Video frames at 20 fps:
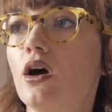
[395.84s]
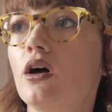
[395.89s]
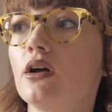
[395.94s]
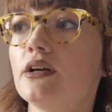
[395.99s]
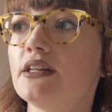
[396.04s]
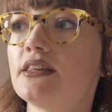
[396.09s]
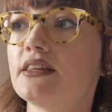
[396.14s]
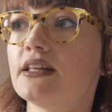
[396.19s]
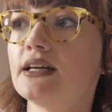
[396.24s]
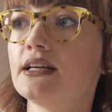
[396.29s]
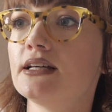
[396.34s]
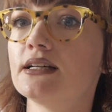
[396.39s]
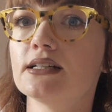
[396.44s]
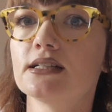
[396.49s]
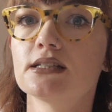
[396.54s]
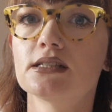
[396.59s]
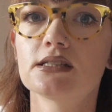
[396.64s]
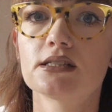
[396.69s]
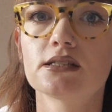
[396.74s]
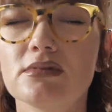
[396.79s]
All you think
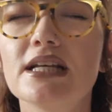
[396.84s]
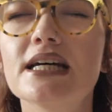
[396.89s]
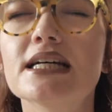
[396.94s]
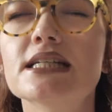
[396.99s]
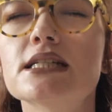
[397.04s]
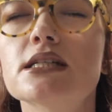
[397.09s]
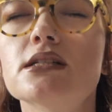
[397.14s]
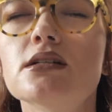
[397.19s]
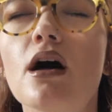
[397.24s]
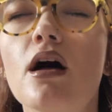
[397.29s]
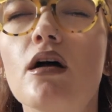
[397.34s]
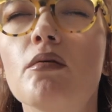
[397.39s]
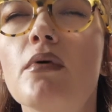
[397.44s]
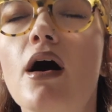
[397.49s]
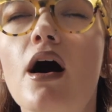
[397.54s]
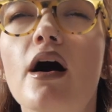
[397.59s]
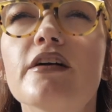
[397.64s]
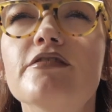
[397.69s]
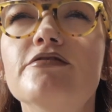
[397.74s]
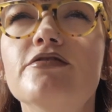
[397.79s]
is, this is all
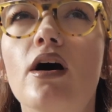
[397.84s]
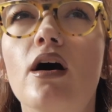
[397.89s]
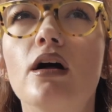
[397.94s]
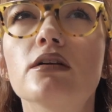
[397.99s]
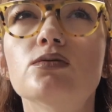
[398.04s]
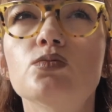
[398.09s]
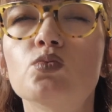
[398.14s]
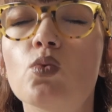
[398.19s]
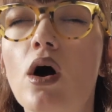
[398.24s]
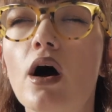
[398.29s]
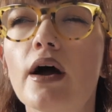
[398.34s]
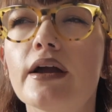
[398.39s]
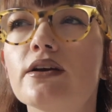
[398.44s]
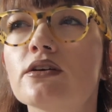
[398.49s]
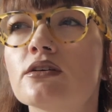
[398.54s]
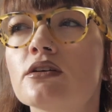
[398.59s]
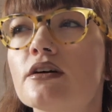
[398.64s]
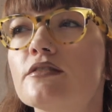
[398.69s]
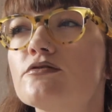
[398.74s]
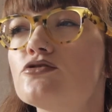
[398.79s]
my fault. Why
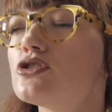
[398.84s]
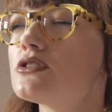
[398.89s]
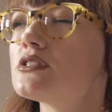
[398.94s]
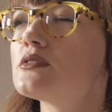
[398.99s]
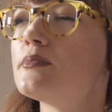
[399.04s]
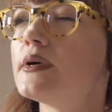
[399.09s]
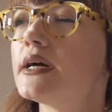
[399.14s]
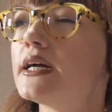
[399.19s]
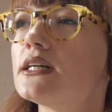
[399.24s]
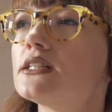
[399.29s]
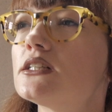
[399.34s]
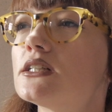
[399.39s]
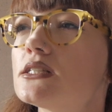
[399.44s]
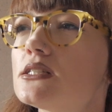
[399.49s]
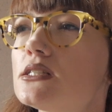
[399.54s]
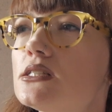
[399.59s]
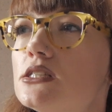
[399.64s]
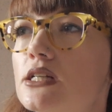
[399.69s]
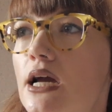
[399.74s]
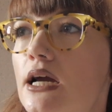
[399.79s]
couldn't I have just picked a
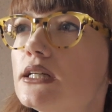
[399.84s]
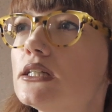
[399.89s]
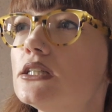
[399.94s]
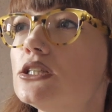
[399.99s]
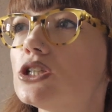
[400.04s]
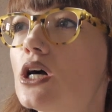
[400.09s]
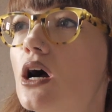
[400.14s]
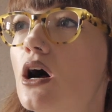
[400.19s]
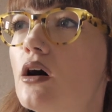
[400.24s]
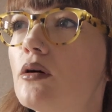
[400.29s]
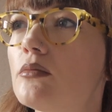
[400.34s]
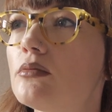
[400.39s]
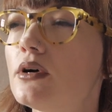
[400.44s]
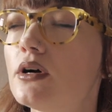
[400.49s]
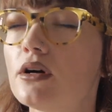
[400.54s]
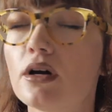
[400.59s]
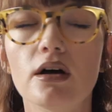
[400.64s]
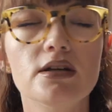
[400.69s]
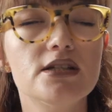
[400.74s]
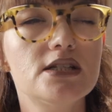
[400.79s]
steady job?
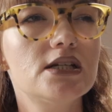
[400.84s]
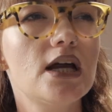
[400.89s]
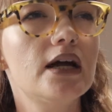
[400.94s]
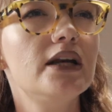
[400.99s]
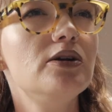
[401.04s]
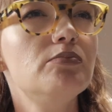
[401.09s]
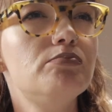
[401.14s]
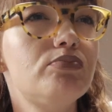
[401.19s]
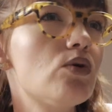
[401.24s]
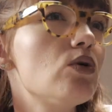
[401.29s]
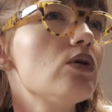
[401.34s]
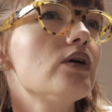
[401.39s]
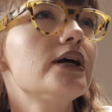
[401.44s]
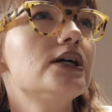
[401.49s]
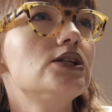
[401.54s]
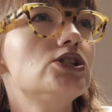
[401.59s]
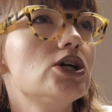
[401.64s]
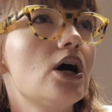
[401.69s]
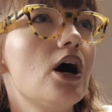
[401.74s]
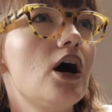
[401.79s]
A steady,
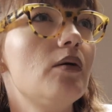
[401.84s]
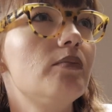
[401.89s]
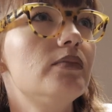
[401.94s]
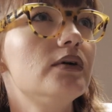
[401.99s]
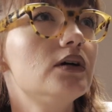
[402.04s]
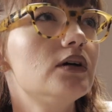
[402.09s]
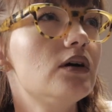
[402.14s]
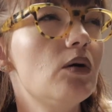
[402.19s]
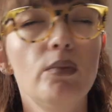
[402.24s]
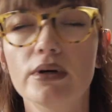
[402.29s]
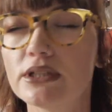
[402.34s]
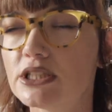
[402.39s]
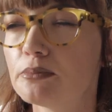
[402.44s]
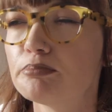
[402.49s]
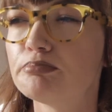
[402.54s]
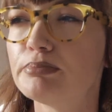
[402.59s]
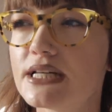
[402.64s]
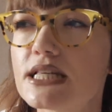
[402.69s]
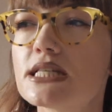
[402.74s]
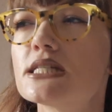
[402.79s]
boring job and went to
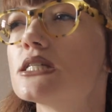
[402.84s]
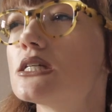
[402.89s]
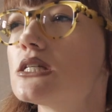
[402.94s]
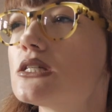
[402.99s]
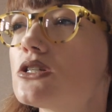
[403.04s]
business